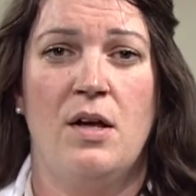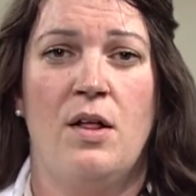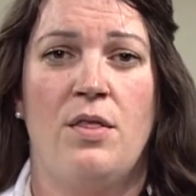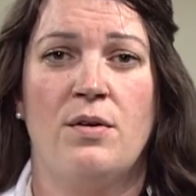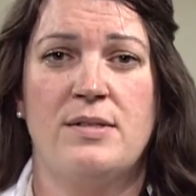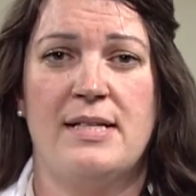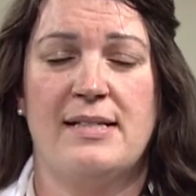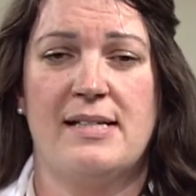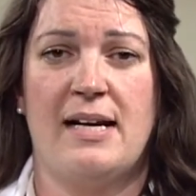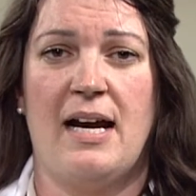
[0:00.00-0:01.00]
those
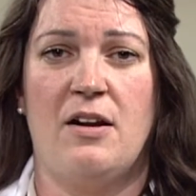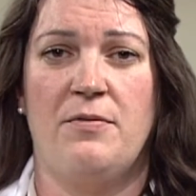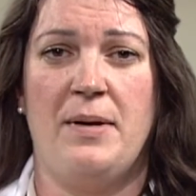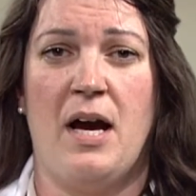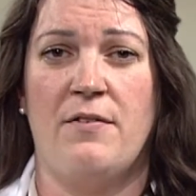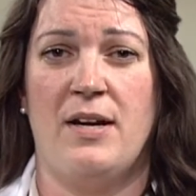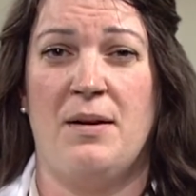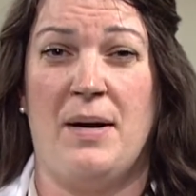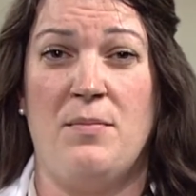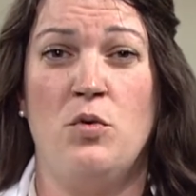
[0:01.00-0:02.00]
things can kind of be
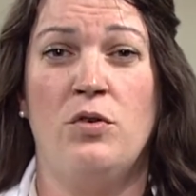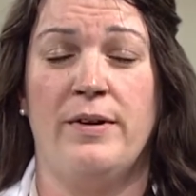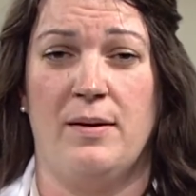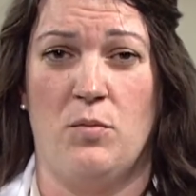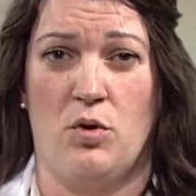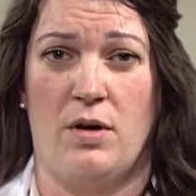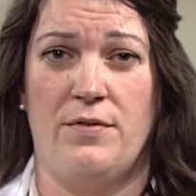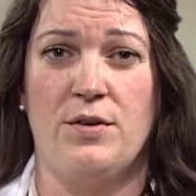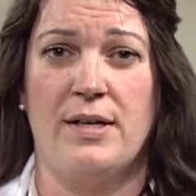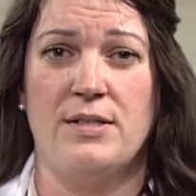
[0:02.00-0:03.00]
obviated by moving more
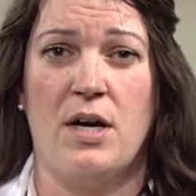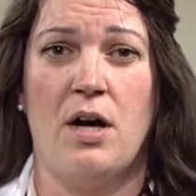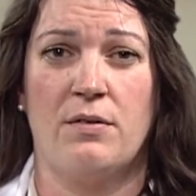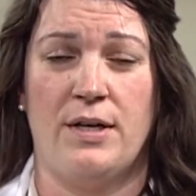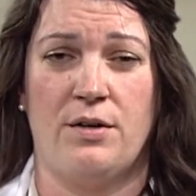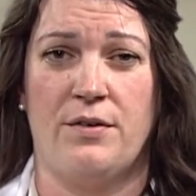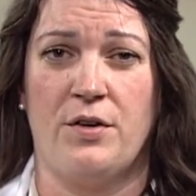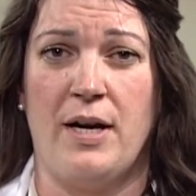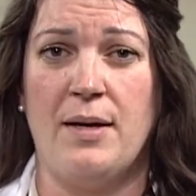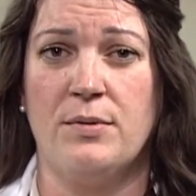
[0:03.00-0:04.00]
if you can tolerate it or if
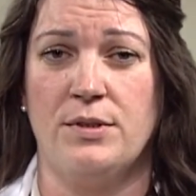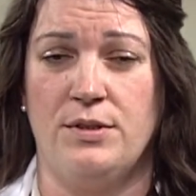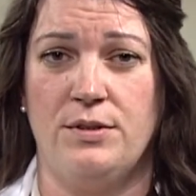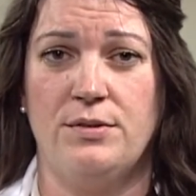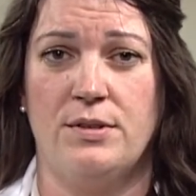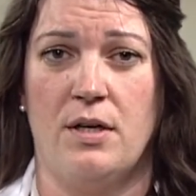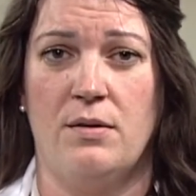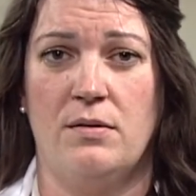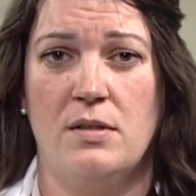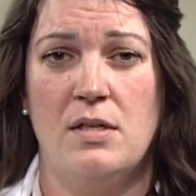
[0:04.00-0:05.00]
you're able to do so.